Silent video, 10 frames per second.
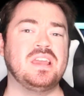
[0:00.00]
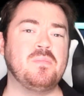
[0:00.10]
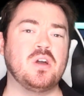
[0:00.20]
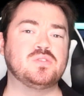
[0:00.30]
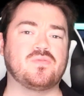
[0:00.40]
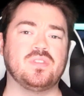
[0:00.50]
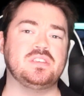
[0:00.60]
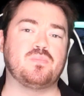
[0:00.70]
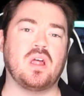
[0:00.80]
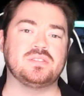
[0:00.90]
Same goes for
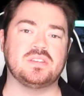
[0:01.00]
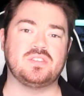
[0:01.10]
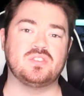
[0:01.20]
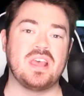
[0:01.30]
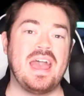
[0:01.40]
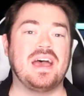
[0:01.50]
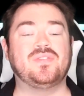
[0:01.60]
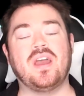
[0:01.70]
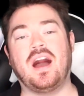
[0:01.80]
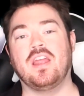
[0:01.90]
these processors,
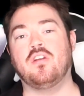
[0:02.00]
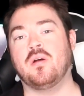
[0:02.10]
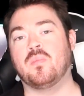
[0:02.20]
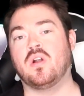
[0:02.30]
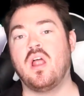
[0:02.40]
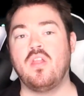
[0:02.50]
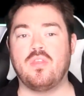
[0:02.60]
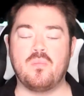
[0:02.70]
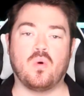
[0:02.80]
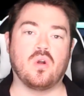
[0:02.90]
as the higher number,
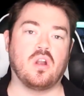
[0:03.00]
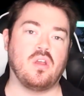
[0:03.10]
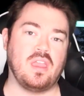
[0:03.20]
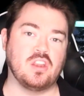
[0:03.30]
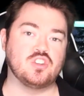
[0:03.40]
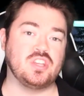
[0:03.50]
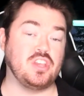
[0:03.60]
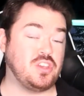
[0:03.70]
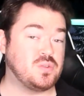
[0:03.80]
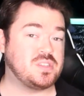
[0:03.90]
the more energy
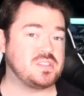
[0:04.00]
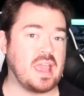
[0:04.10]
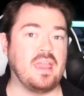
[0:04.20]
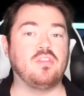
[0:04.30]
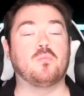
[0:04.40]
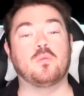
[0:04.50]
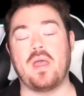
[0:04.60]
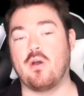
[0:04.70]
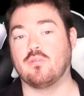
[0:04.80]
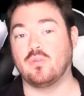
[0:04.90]
it uses and the more
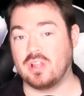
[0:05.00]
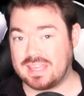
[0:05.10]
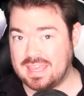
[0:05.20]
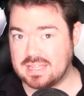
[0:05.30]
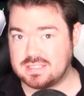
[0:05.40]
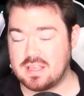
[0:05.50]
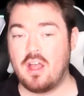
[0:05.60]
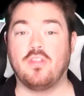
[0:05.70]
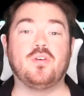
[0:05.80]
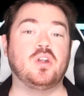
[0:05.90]
powerful it gets.
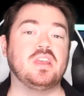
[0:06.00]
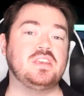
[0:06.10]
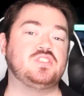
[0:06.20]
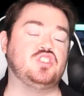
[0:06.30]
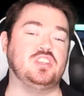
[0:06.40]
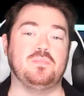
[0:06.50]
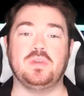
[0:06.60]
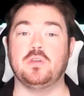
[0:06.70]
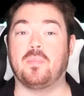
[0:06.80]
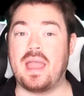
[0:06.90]
Third is
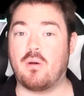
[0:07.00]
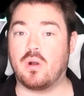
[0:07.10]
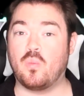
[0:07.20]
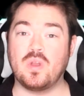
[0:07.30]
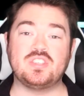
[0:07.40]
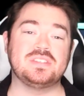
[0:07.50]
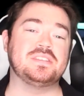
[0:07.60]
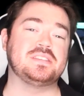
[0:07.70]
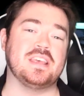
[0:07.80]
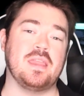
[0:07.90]
GPU power, which is
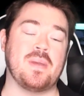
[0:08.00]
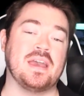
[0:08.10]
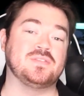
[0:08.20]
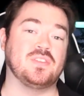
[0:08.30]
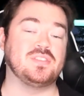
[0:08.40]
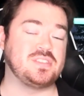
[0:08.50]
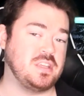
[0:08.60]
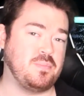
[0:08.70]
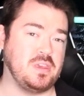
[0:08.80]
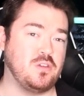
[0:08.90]
the same as the
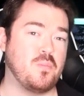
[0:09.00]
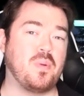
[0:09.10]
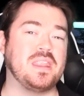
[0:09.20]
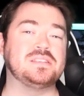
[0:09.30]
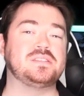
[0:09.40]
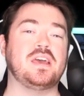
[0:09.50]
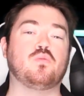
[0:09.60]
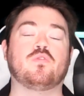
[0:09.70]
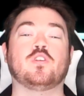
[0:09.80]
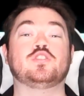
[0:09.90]
CPU, but instead
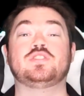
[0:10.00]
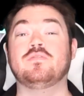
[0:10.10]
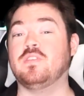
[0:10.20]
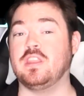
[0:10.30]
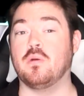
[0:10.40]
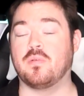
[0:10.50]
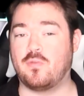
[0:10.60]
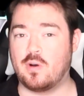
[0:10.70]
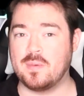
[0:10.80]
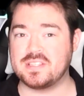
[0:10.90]
refers to video
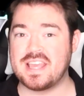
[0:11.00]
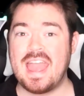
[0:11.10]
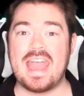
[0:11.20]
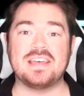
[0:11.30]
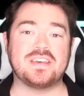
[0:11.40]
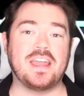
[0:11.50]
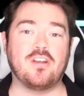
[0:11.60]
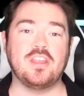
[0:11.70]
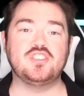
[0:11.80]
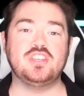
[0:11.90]
performance, as
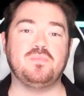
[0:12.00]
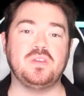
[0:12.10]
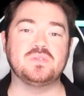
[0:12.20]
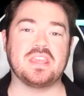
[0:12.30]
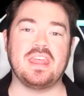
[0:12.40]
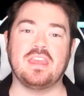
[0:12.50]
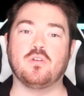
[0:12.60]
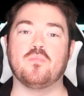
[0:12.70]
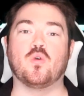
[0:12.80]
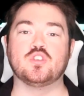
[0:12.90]
higher end GPUs can
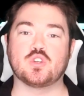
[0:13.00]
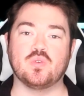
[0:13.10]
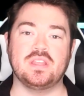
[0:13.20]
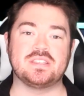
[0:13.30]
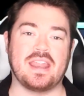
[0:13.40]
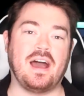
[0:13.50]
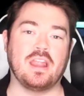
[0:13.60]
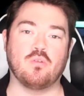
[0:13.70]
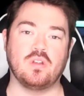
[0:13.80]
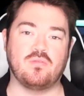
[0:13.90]
handle more screens at
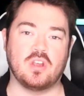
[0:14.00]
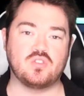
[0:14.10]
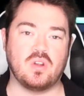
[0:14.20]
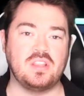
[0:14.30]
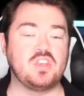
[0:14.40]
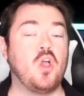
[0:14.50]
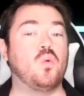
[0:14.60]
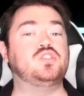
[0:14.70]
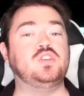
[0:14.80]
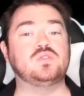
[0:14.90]
higher refresh rates,
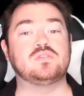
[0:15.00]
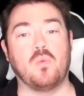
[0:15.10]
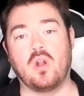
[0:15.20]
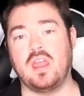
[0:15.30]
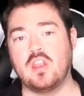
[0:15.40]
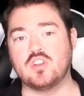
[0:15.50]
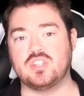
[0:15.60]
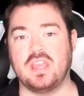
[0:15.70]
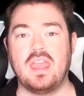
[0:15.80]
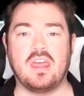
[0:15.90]
which uses more
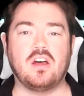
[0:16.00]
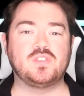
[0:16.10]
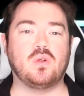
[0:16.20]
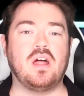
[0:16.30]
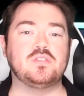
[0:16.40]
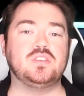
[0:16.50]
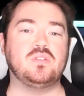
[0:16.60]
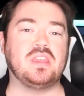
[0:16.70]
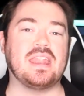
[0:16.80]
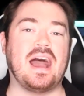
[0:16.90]
energy. It also allows you
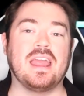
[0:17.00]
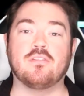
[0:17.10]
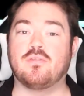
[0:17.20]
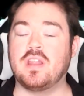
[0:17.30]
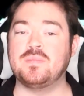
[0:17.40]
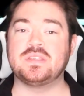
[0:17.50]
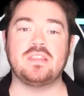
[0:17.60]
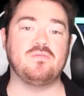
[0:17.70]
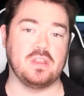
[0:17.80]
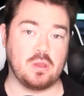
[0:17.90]
to get higher frames
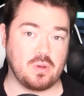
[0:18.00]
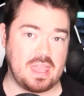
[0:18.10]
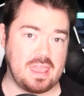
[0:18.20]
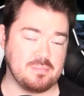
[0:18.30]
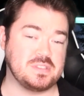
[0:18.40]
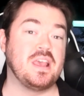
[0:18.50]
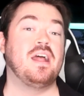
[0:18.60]
in video games.